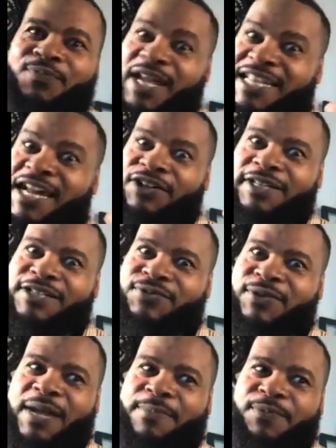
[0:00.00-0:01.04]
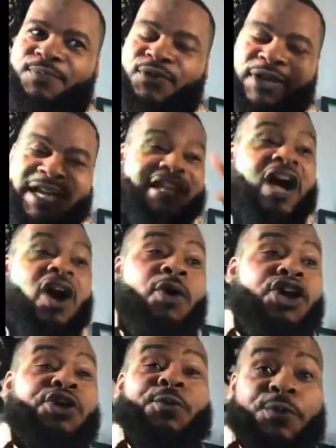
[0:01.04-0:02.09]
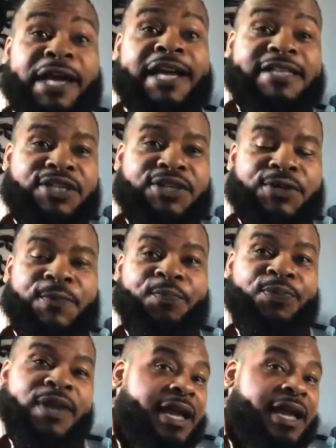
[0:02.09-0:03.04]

That's how they describe him, okay? Now I'm going to read to you.